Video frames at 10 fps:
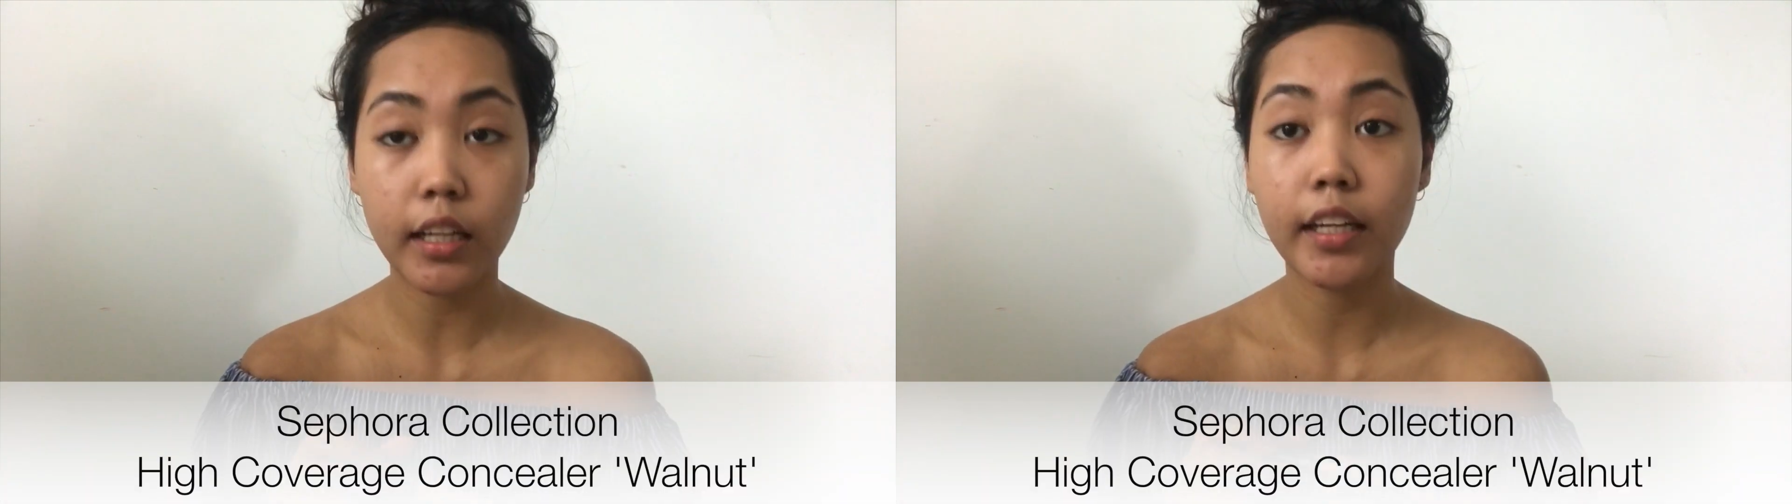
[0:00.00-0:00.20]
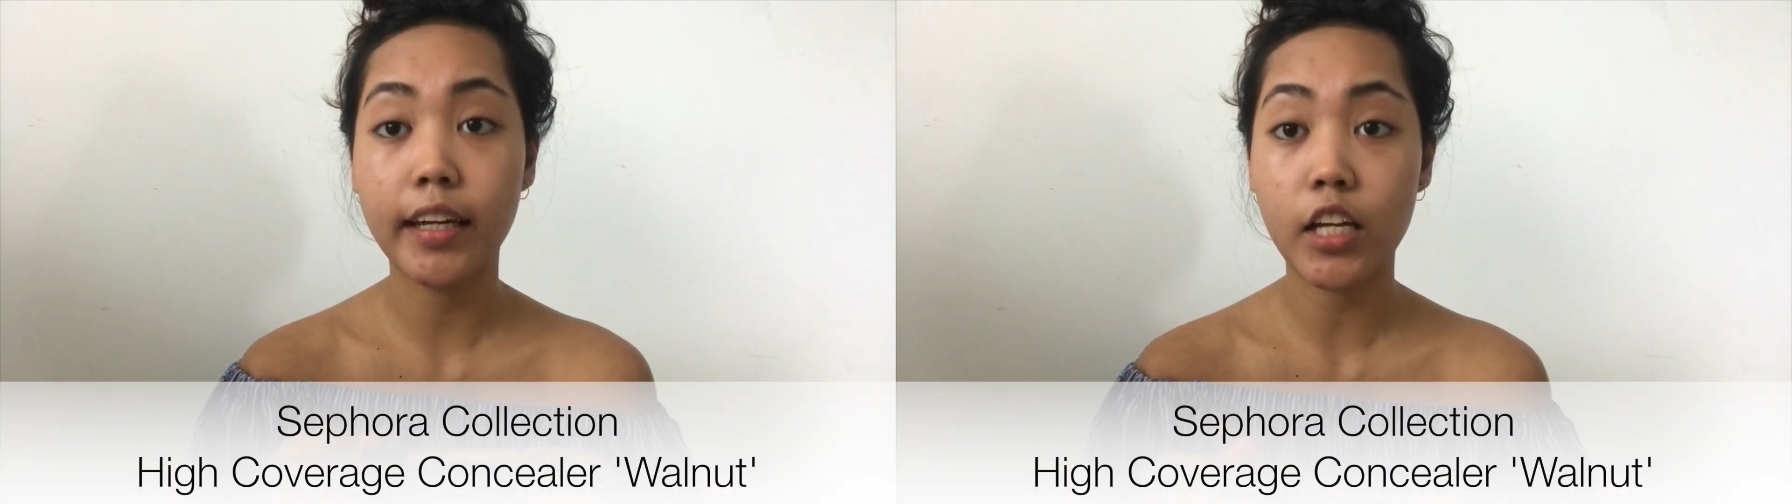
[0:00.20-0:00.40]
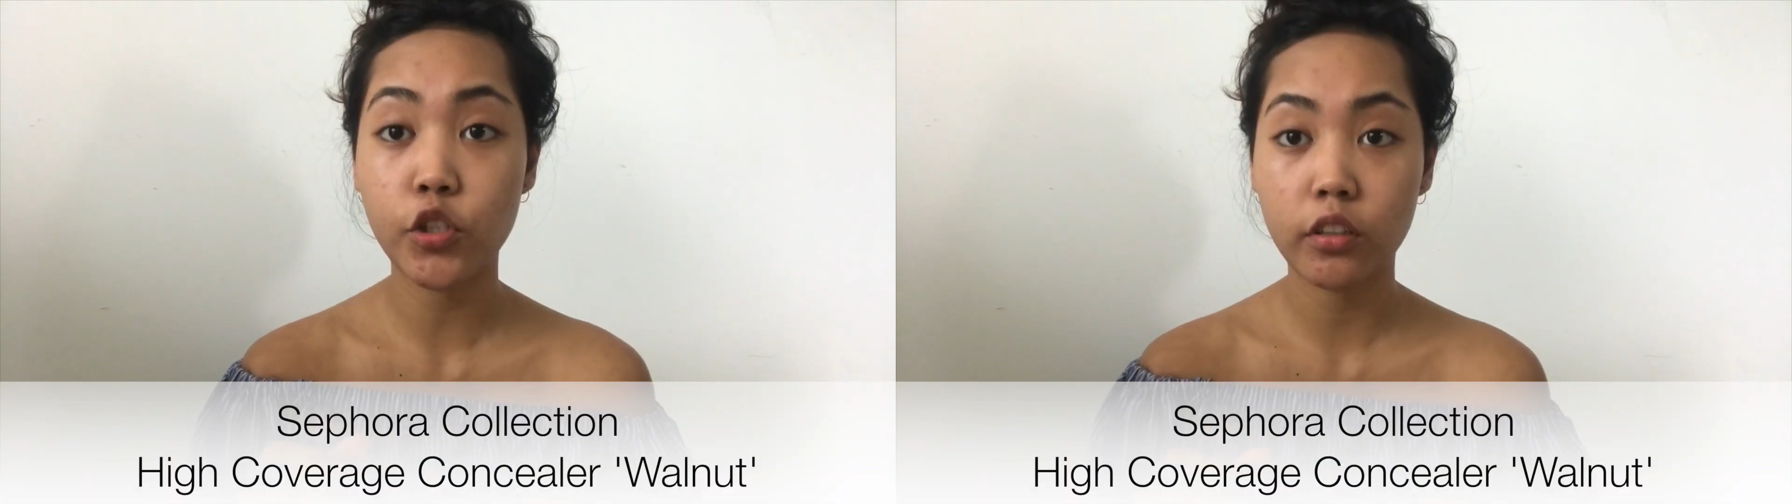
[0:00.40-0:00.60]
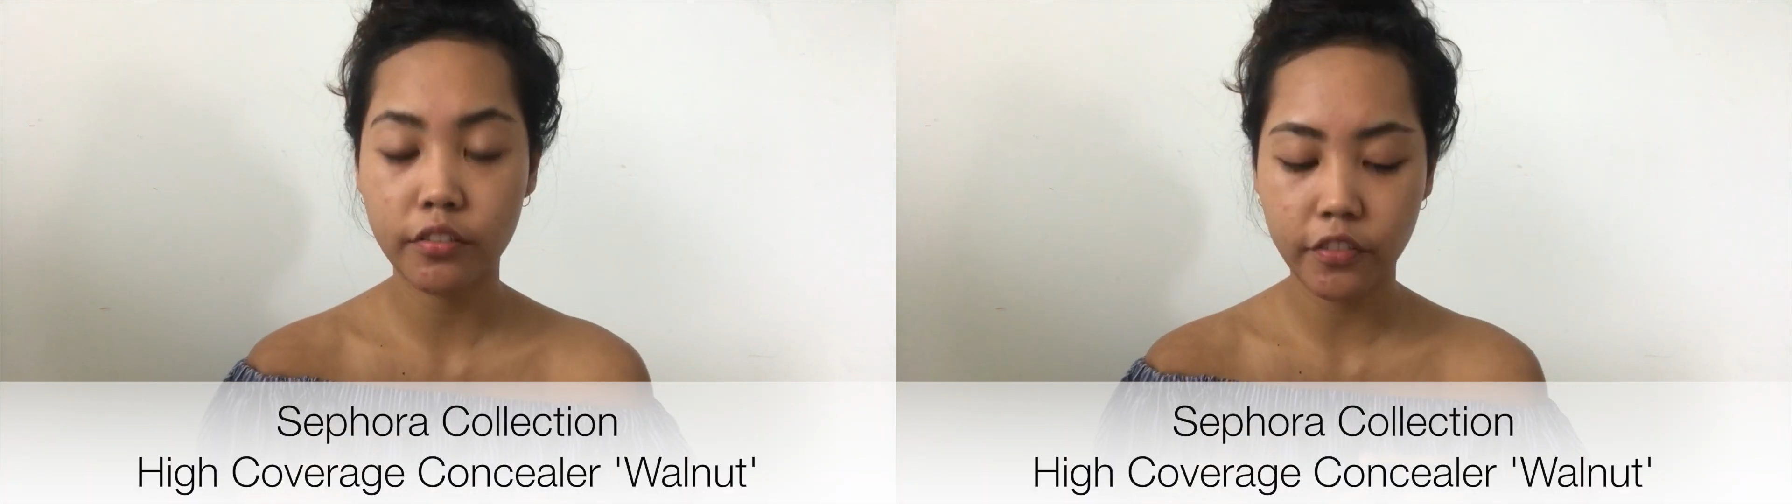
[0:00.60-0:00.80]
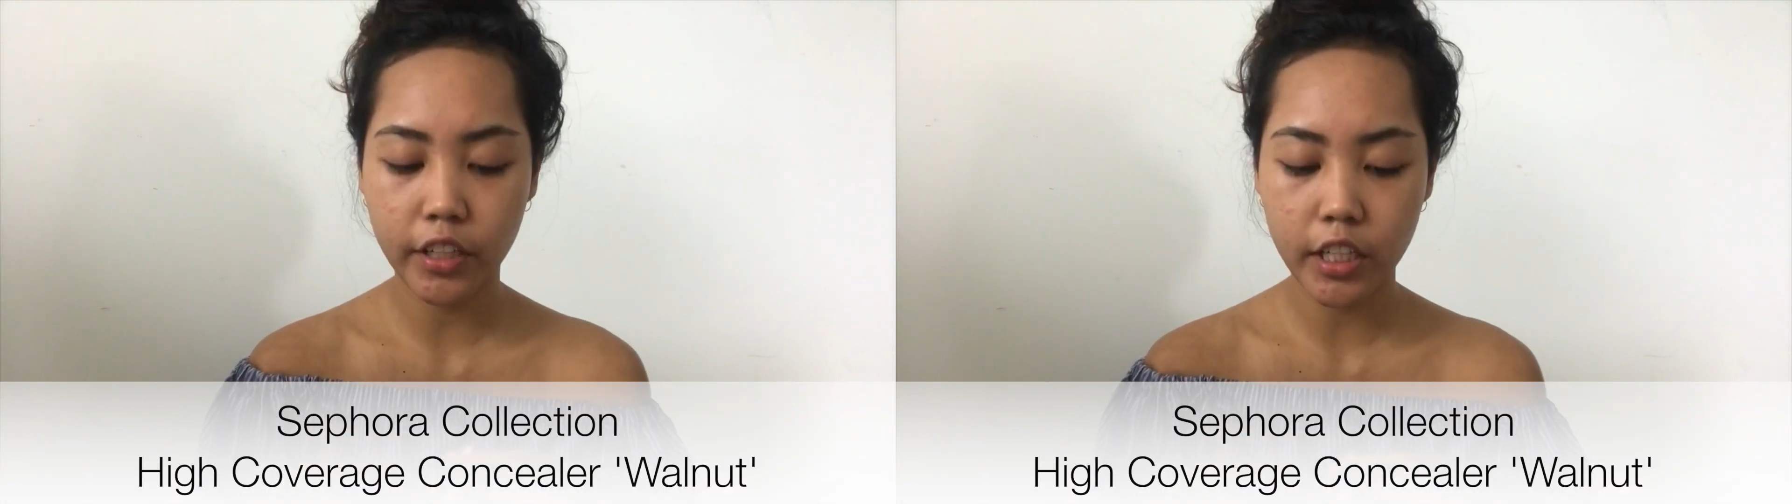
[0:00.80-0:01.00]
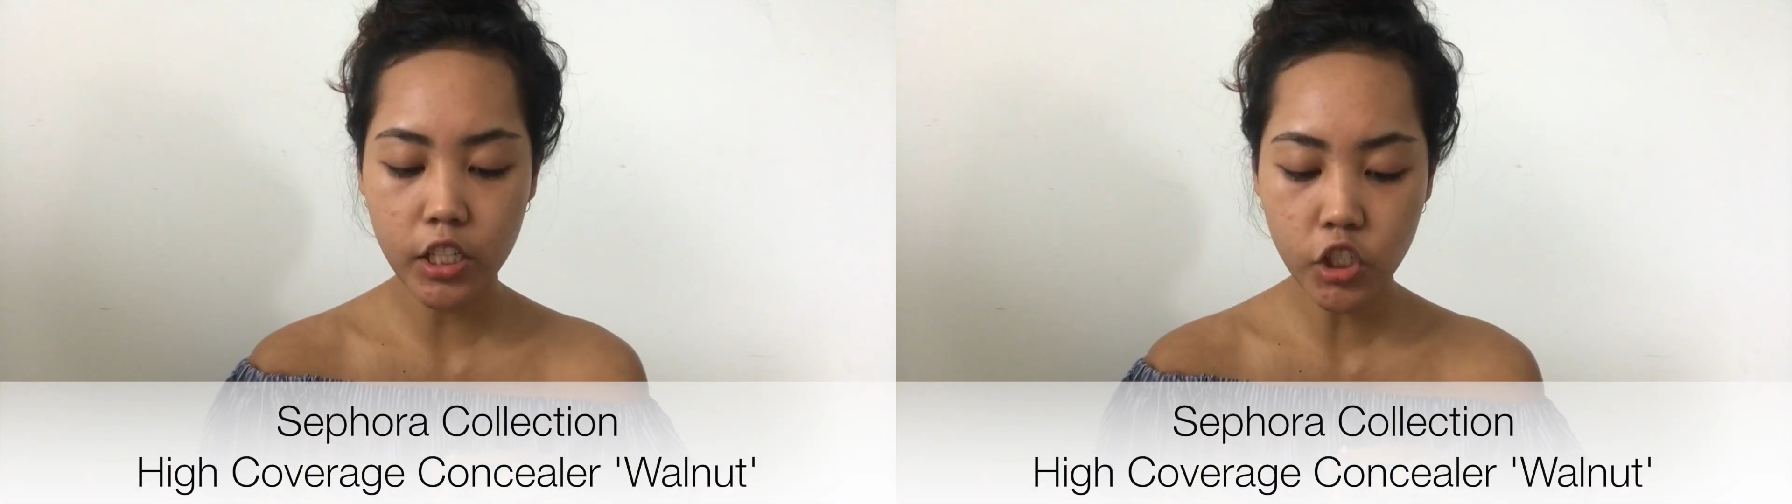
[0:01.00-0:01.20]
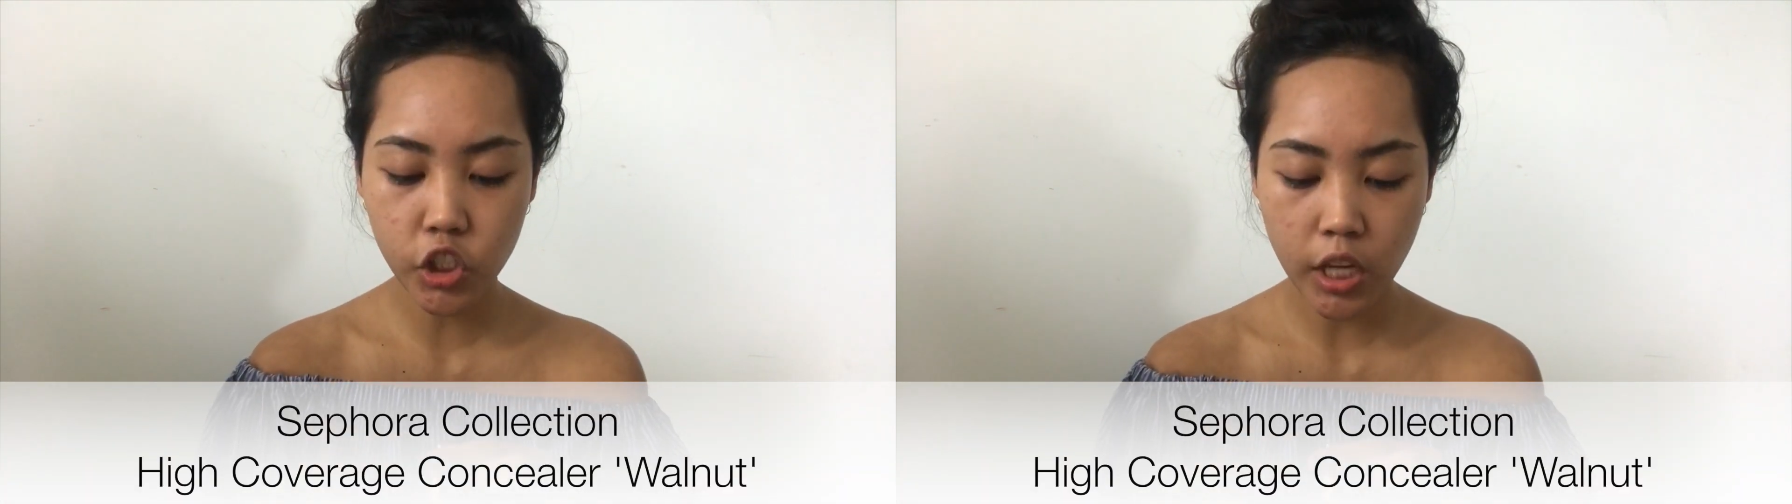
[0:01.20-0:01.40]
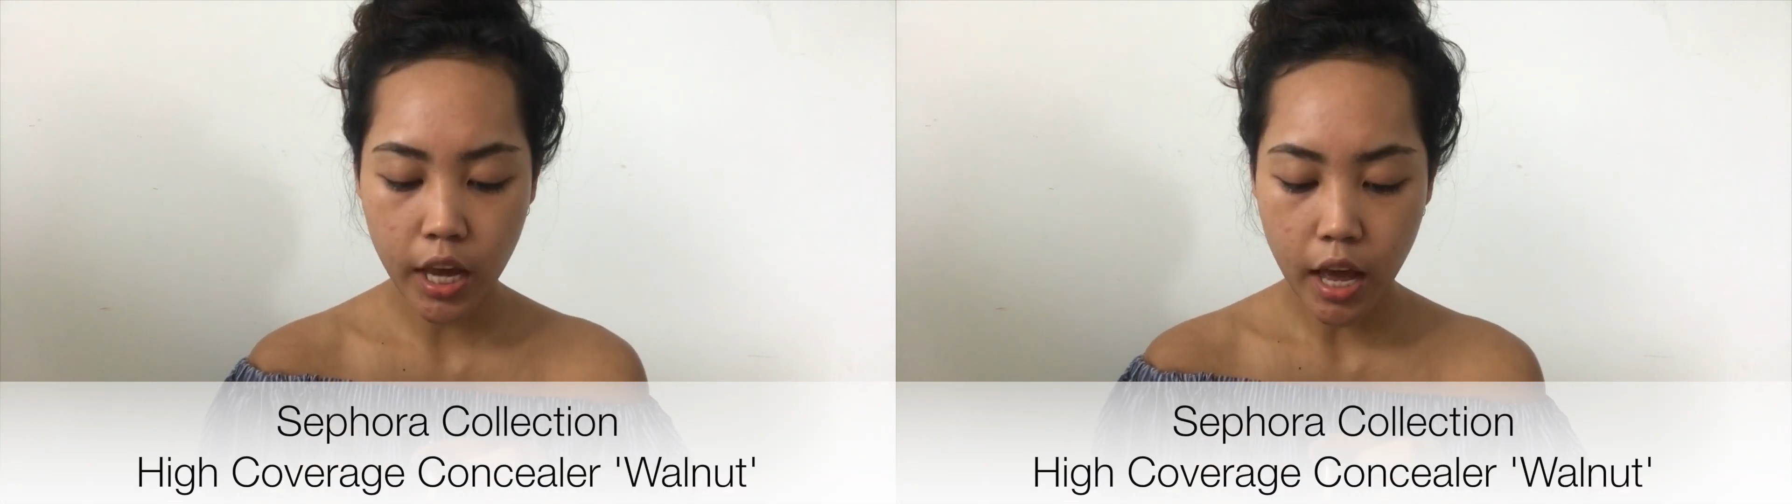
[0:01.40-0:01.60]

in Natural Finish.